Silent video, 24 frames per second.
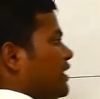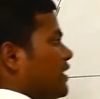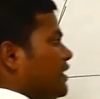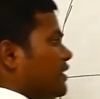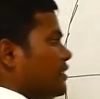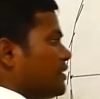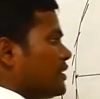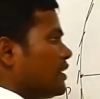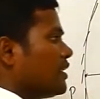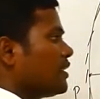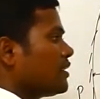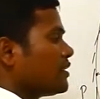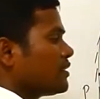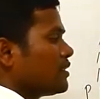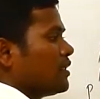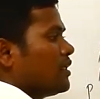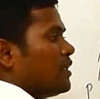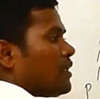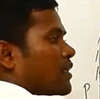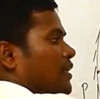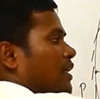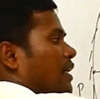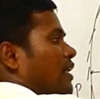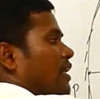distance.
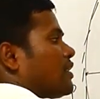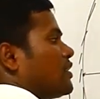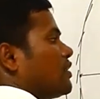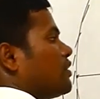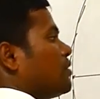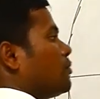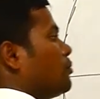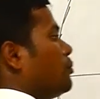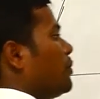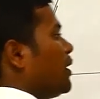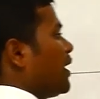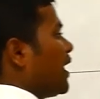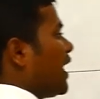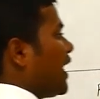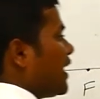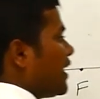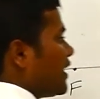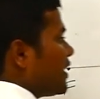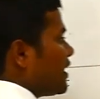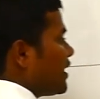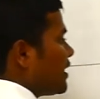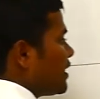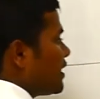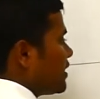Next, behind
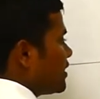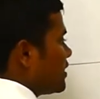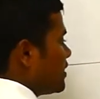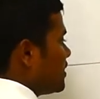the